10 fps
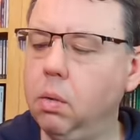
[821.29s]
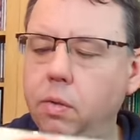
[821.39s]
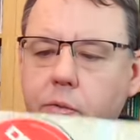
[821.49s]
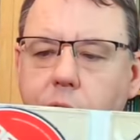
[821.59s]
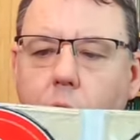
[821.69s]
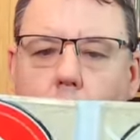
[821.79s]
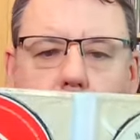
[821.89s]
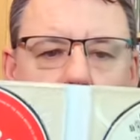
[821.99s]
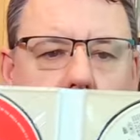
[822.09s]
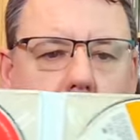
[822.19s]

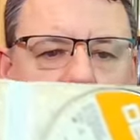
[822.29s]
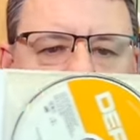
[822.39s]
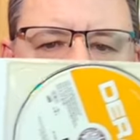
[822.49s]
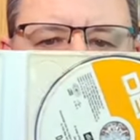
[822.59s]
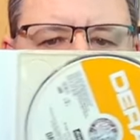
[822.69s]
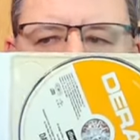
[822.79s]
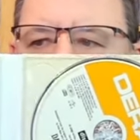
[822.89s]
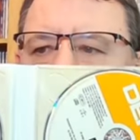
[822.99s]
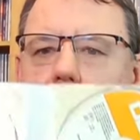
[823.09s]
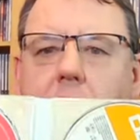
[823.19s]
four-way thing
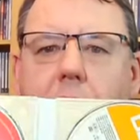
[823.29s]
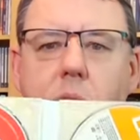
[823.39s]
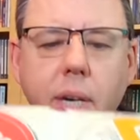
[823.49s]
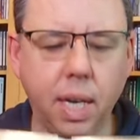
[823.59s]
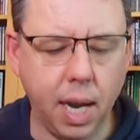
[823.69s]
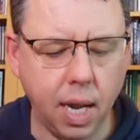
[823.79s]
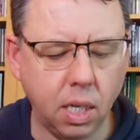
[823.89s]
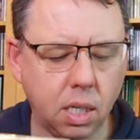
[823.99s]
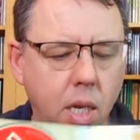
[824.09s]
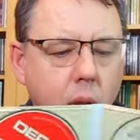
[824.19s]
there. So that's really
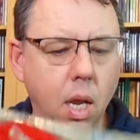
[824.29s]
nice.